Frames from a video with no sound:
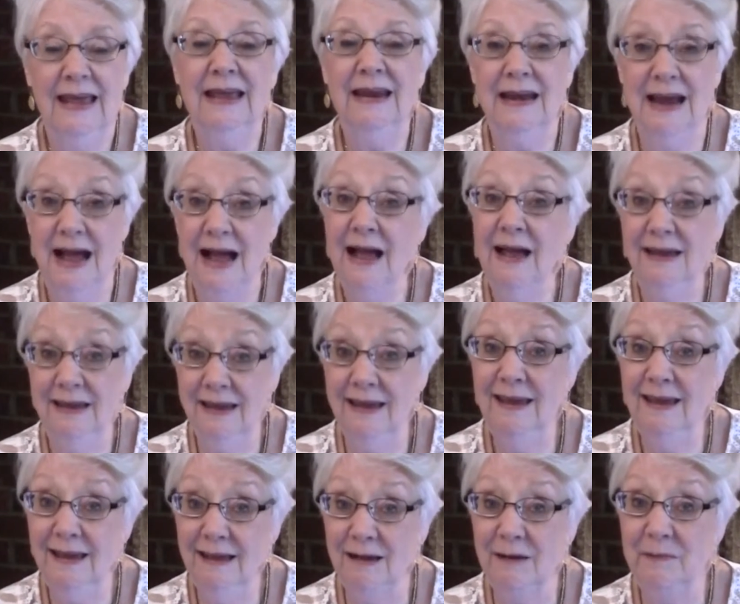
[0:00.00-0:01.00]
and I
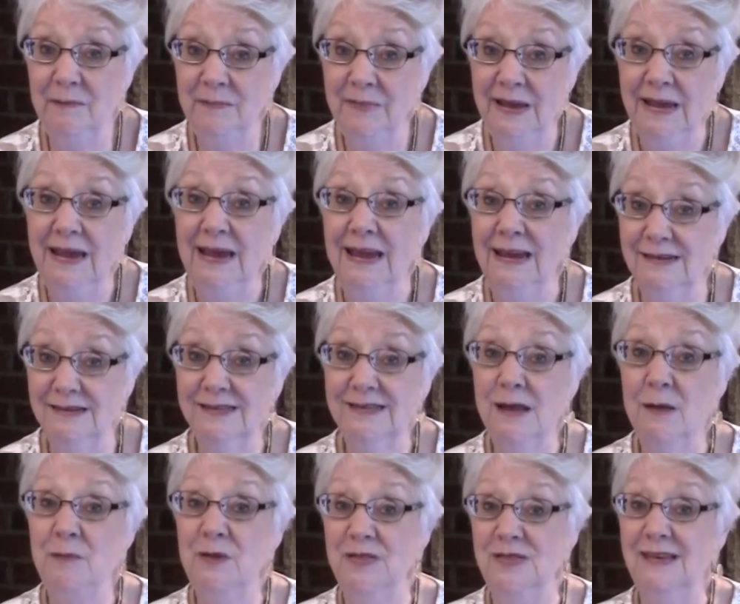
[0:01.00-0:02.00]
am, in
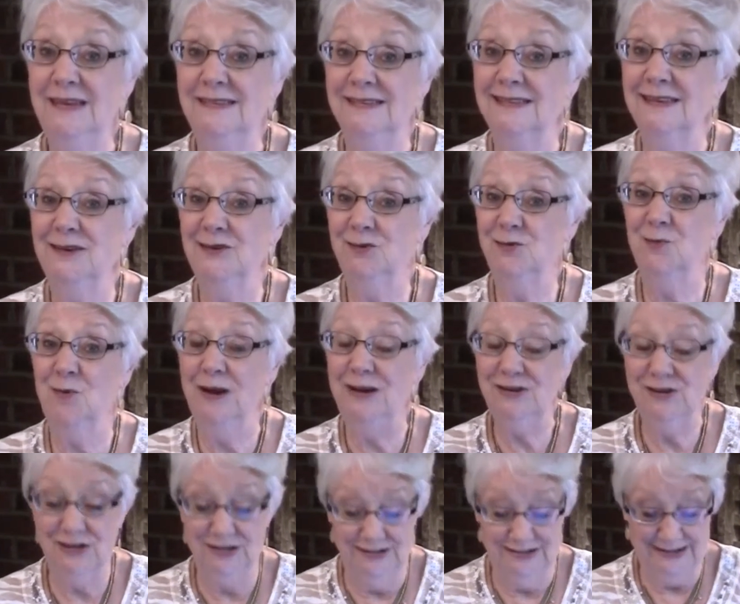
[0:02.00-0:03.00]
some of these
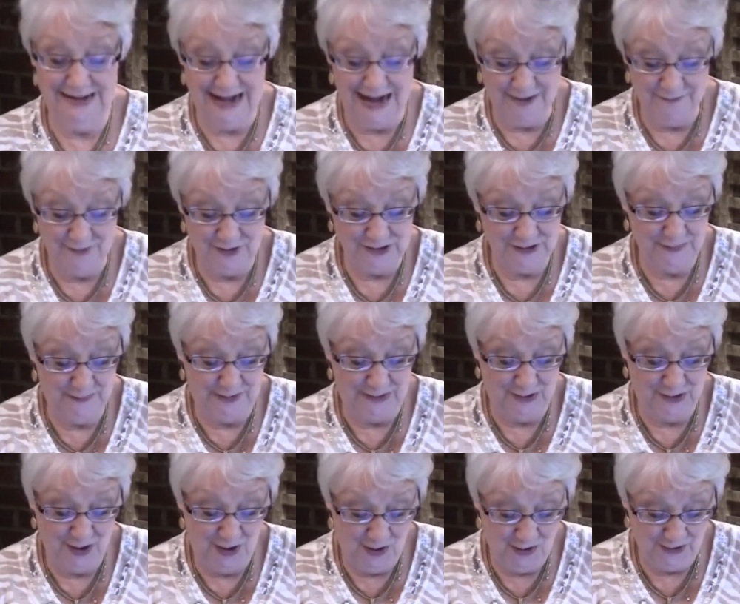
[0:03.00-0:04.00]
situations that I've just
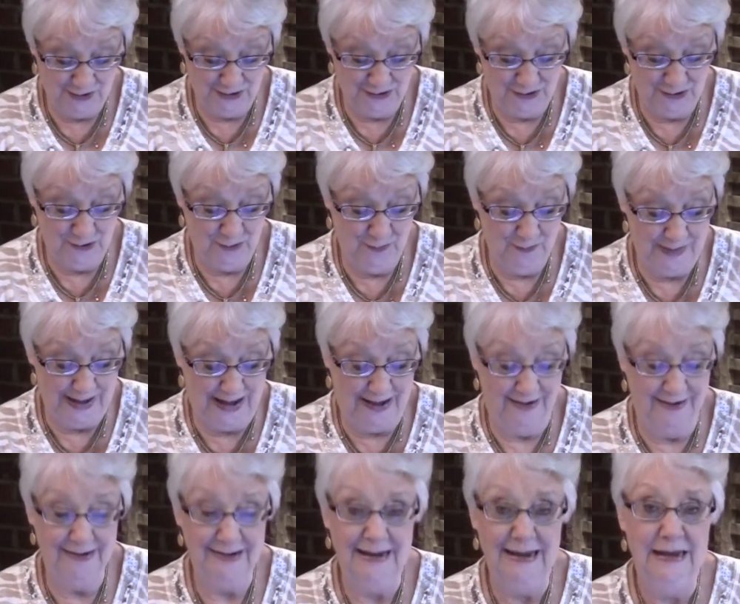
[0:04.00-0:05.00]
been talking to you
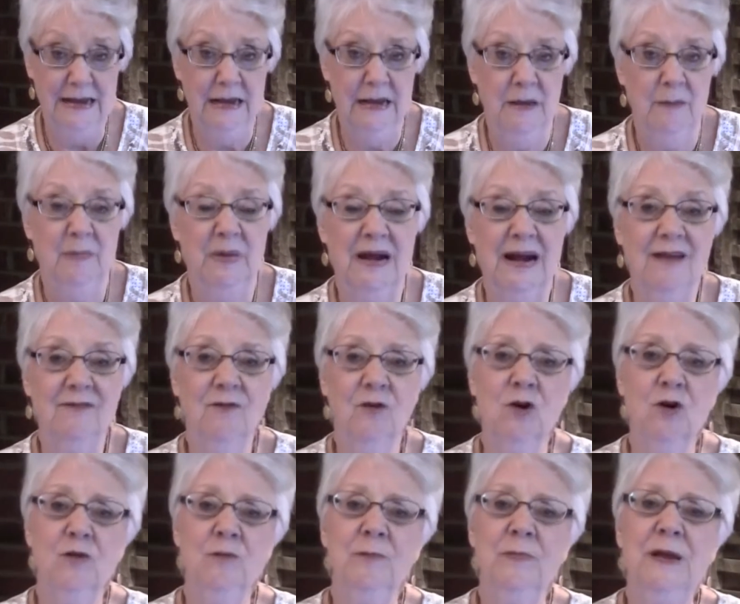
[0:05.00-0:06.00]
about. But I've
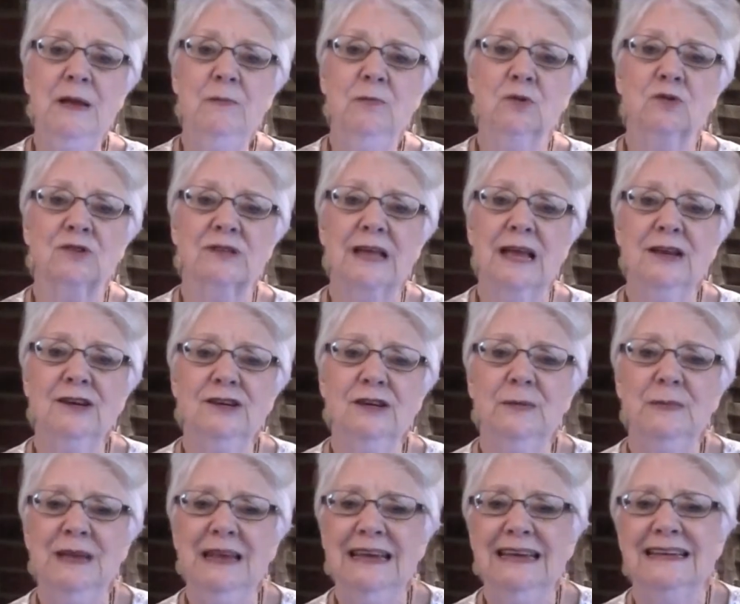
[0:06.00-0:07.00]
heard people say
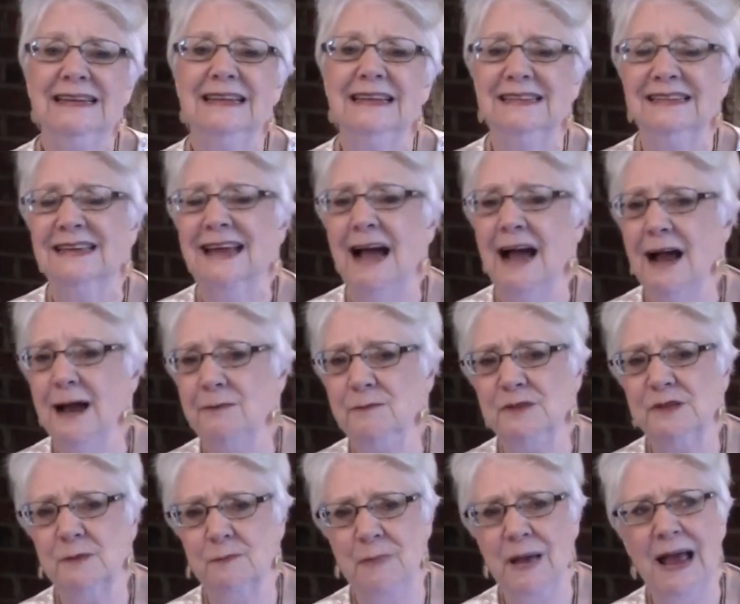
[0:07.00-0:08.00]
to me in
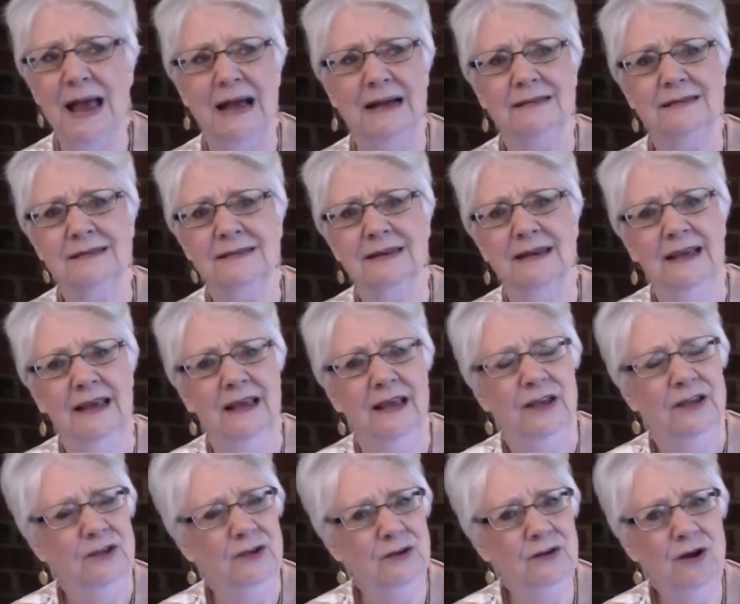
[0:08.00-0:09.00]
times past,
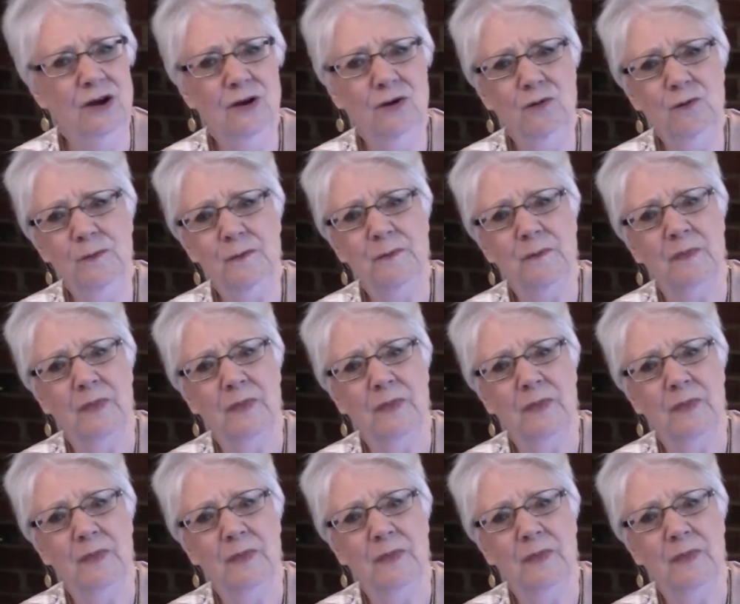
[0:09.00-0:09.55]
you know,